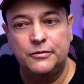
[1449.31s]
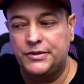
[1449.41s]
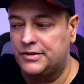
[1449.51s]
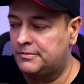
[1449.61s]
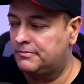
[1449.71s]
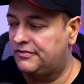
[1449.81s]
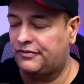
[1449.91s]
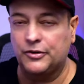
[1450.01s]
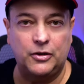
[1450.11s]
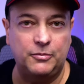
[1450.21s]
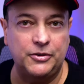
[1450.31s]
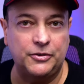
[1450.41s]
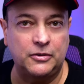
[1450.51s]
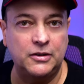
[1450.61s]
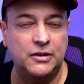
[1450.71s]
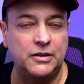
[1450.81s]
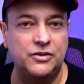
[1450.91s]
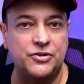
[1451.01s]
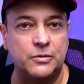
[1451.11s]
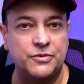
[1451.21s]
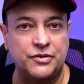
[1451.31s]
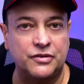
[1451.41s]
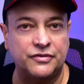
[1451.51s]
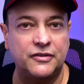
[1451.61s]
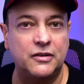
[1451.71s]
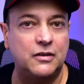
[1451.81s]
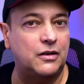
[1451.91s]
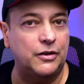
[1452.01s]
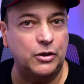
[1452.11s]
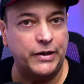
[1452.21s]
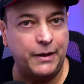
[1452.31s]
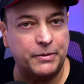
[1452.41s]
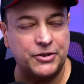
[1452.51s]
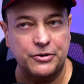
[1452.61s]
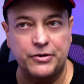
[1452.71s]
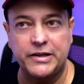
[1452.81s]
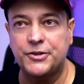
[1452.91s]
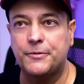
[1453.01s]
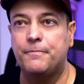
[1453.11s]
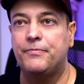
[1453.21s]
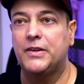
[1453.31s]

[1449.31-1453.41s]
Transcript: which is phenomenal in terms of low aperture range.